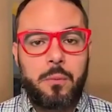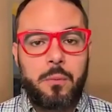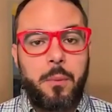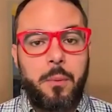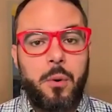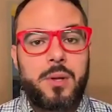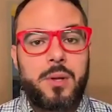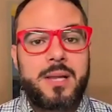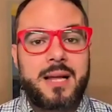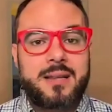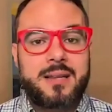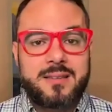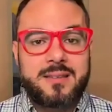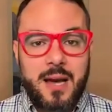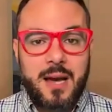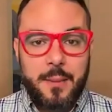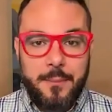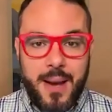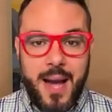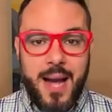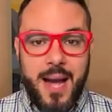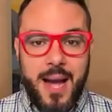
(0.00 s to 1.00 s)
put that
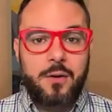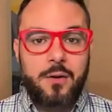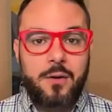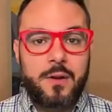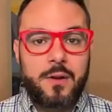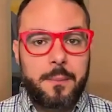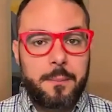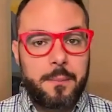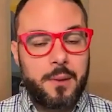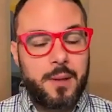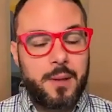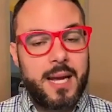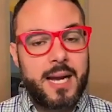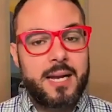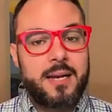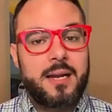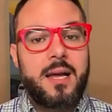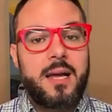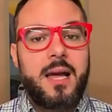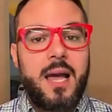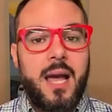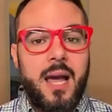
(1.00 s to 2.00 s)
time back on their
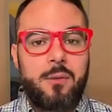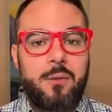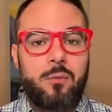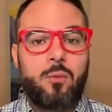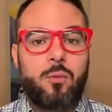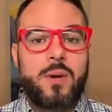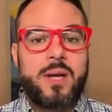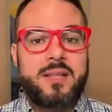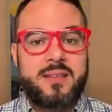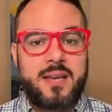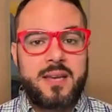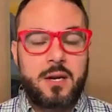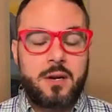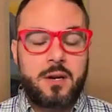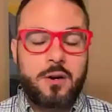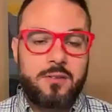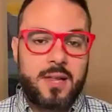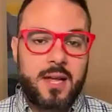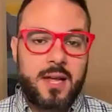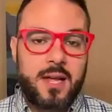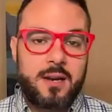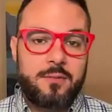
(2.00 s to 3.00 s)
plate. And we take
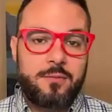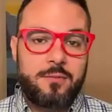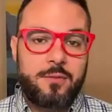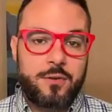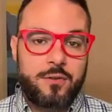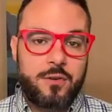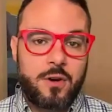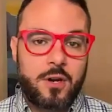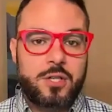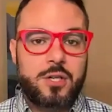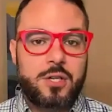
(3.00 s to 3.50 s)
over that infrastructure